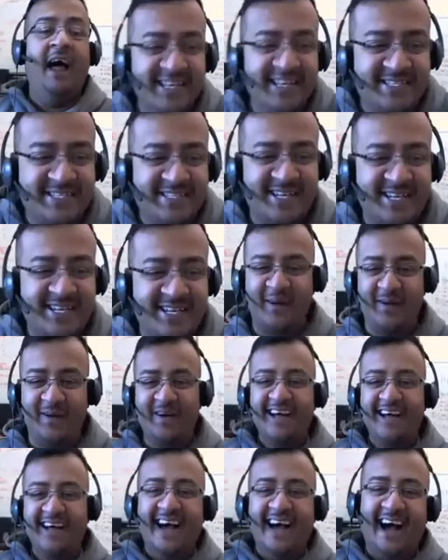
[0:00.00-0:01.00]
So
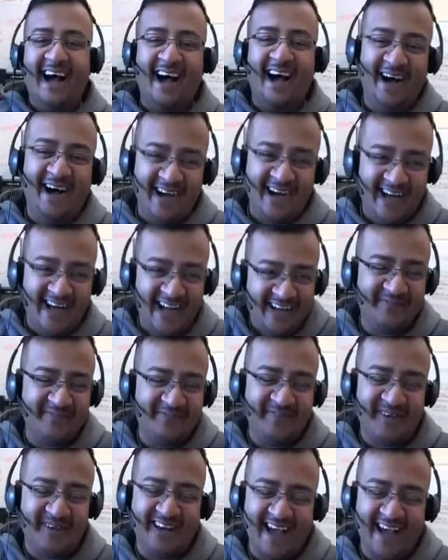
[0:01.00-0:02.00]

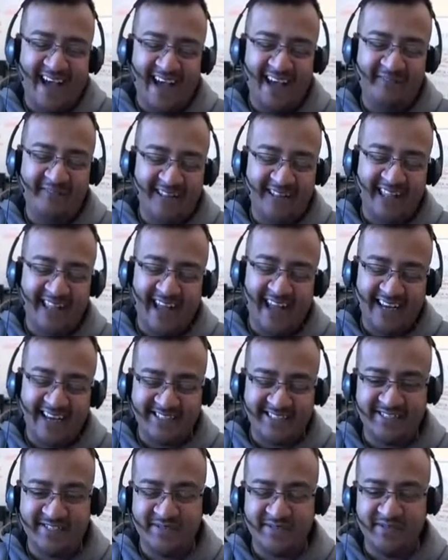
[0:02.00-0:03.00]
what I would like
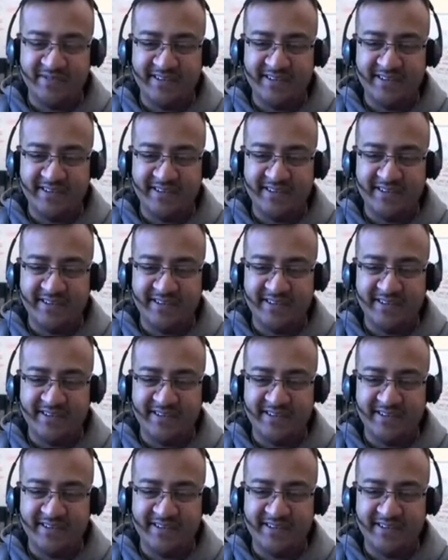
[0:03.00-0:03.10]
to do.